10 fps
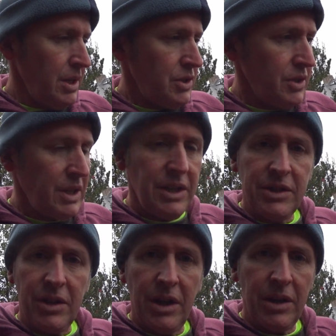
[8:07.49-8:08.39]
to
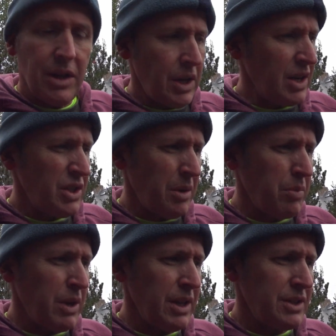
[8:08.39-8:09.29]
these actually I'll
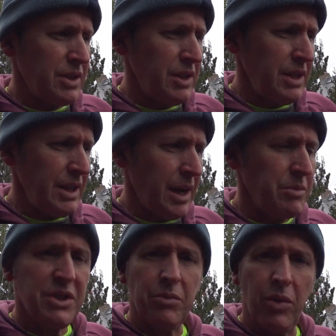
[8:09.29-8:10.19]
put a link to the
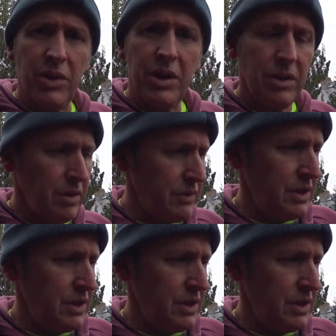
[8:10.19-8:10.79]
Amazon one of